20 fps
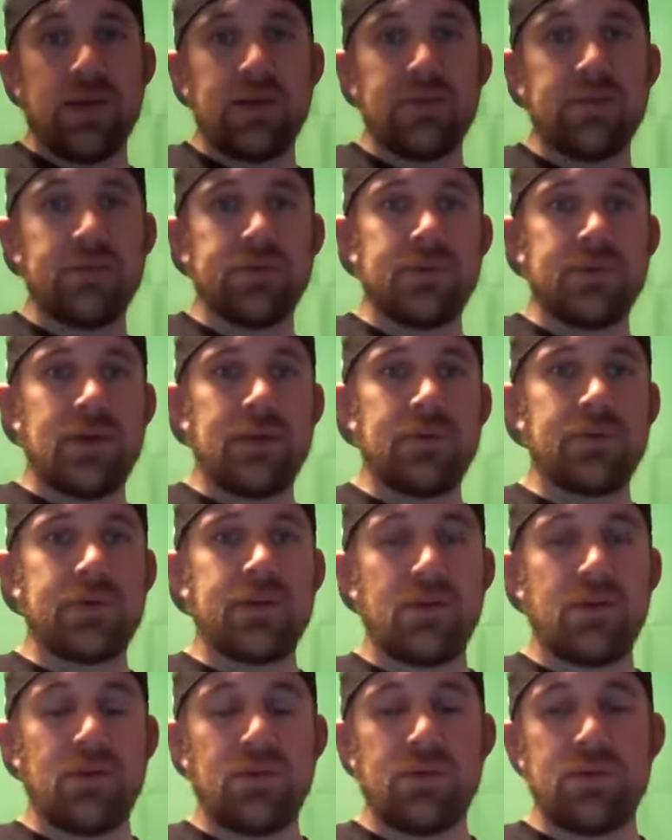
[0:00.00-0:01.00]
I don't I don't
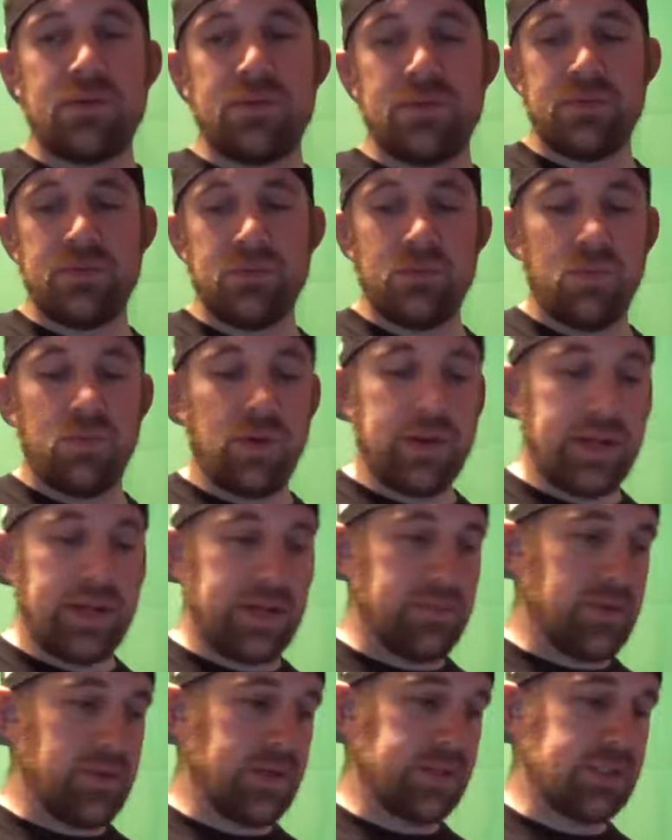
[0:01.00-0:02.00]
care what
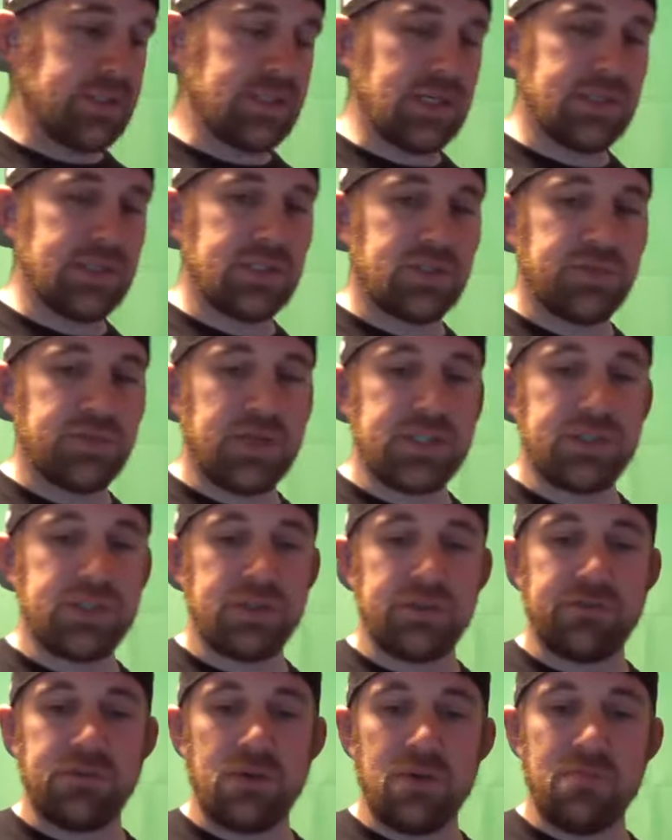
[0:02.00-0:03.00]
anybody says, especially
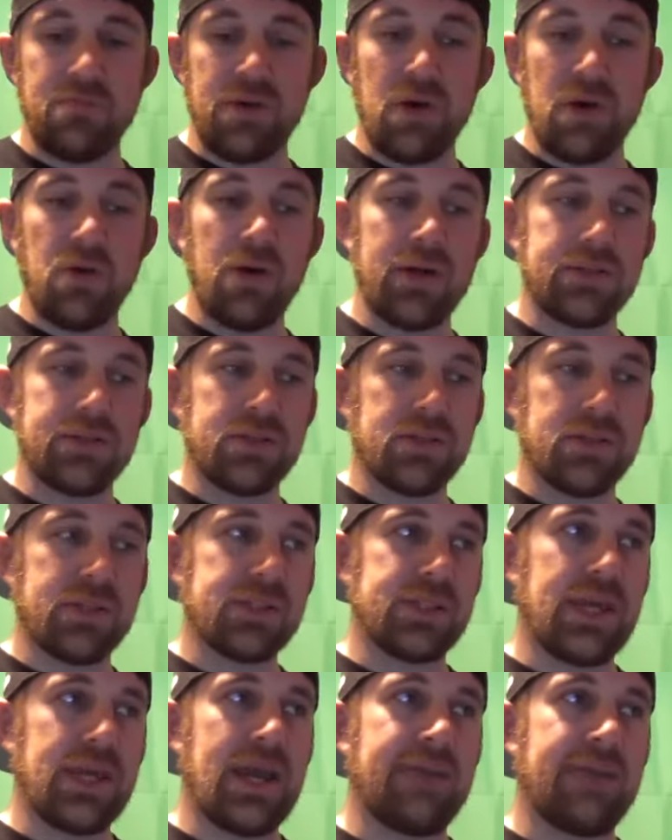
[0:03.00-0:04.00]
for a bow hunter, because
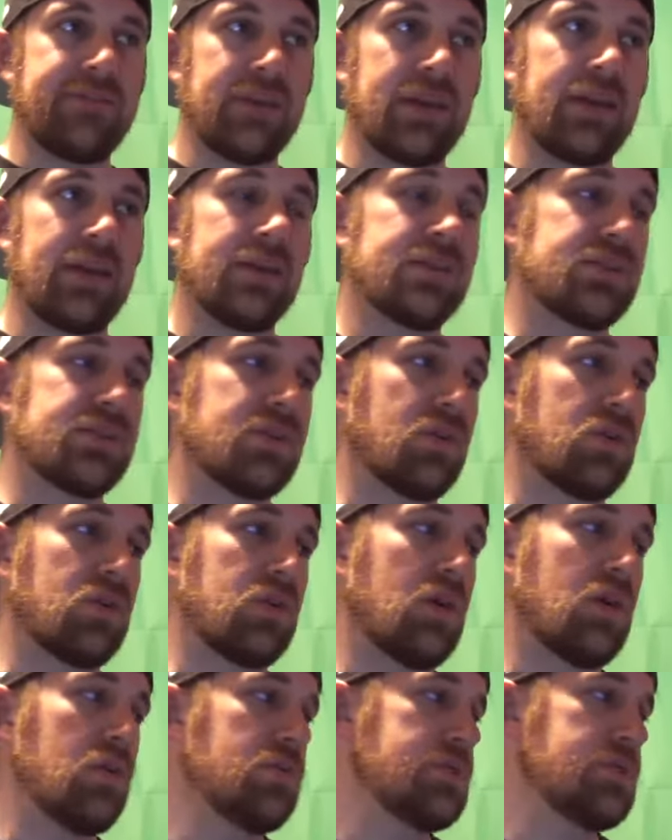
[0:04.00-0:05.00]
they have to get in so
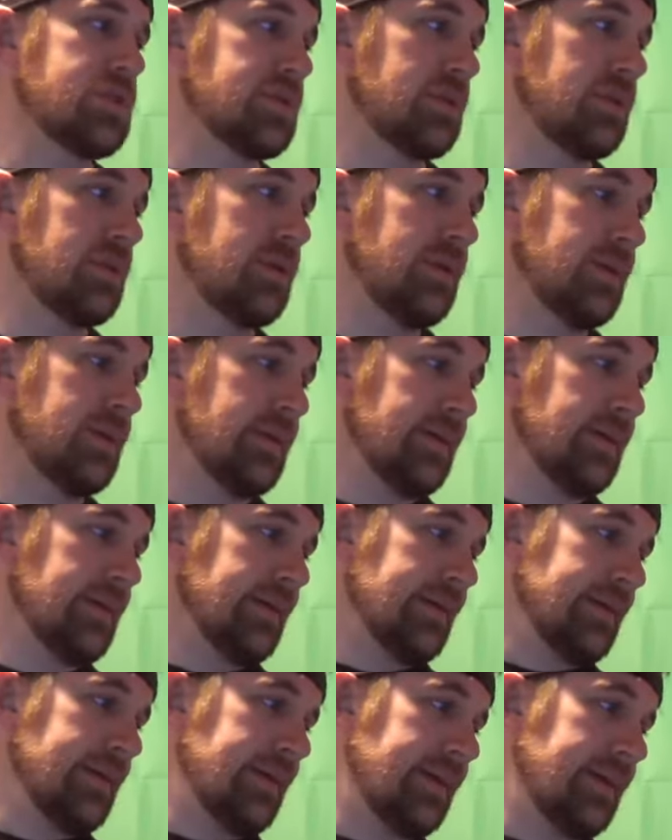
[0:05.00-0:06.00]
close.
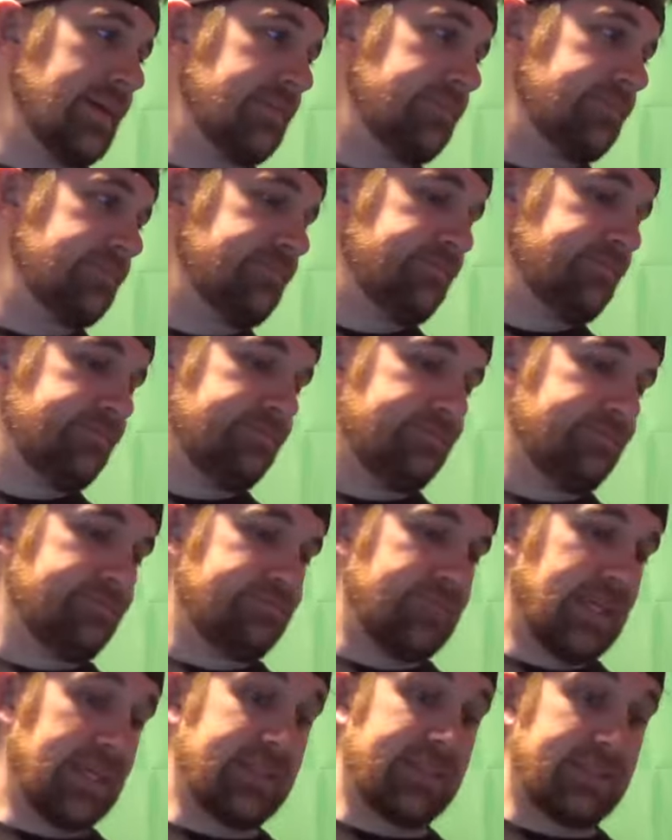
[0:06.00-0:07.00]
Um,
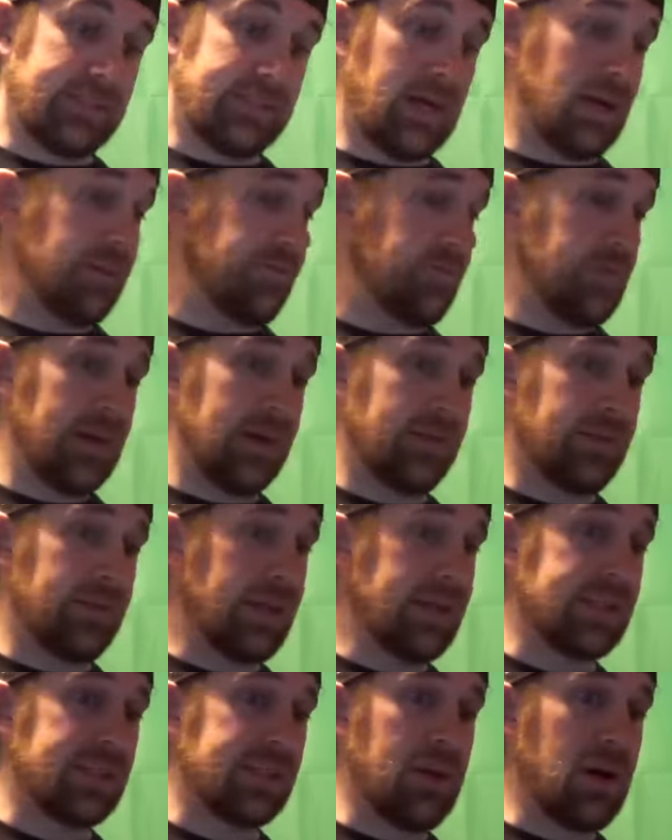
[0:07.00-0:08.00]
it's tough, man.
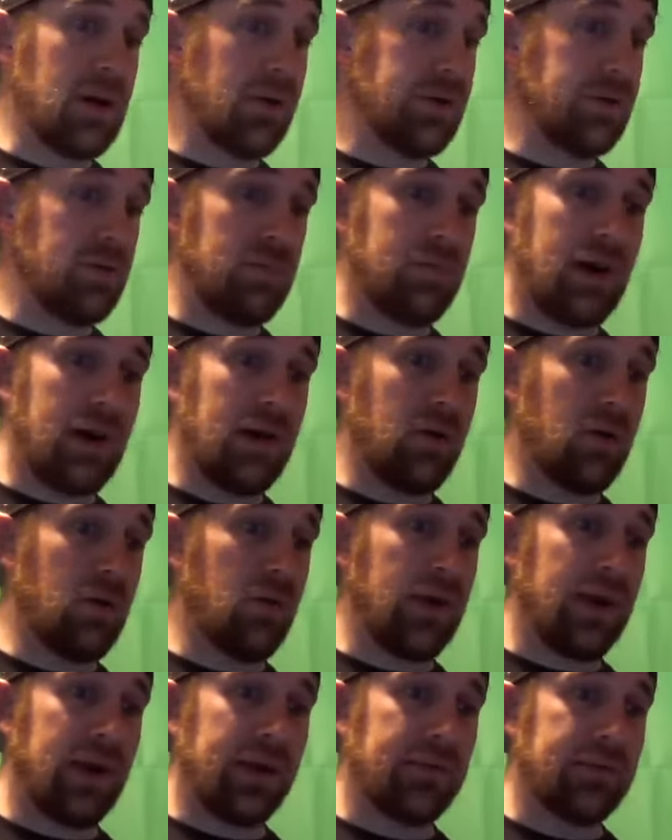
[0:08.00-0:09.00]
They smell you a mile
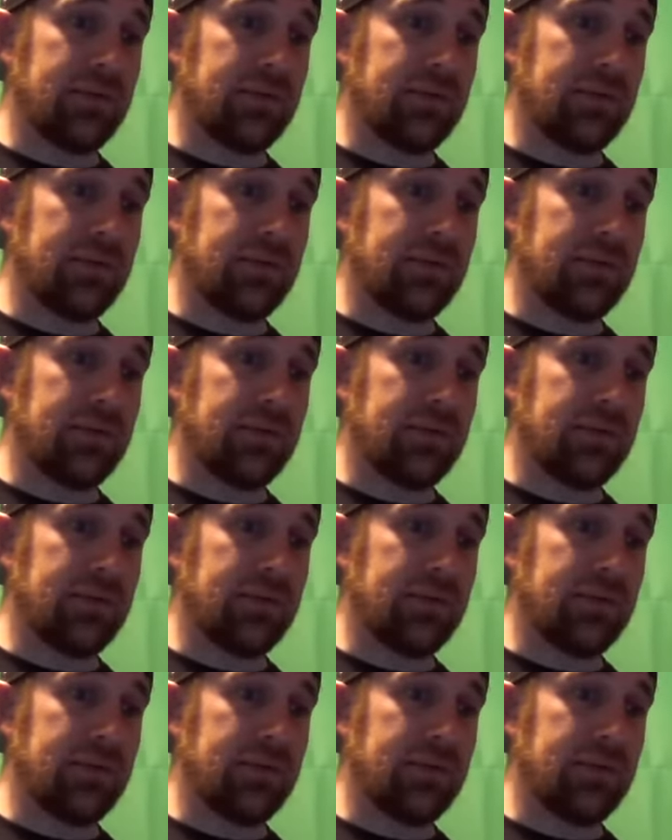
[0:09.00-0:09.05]
away.